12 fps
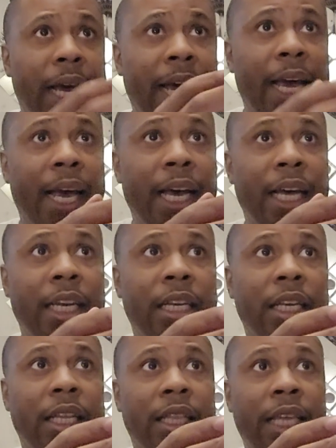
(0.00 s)

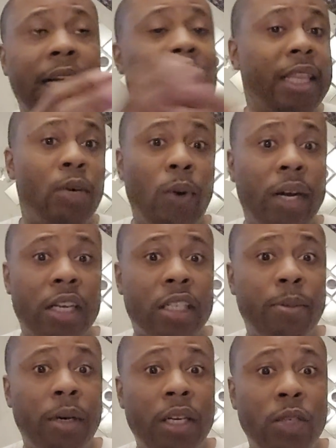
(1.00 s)
and they got their record
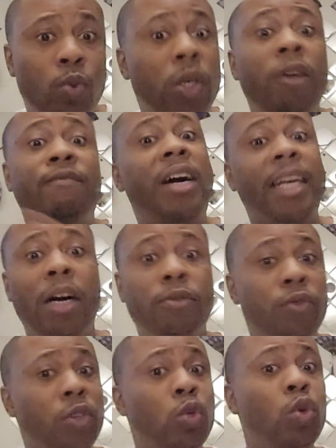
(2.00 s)
expunged, we don't find out
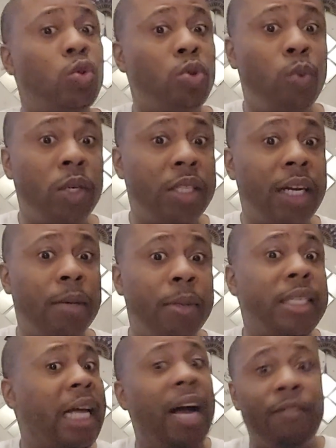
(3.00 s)
for 2 or 3 weeks later
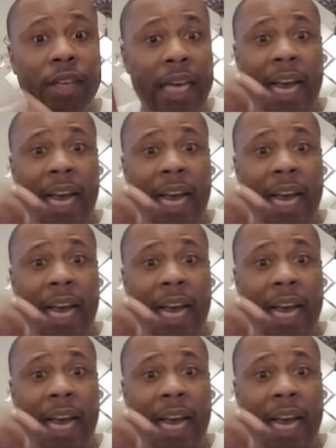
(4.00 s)
because I have to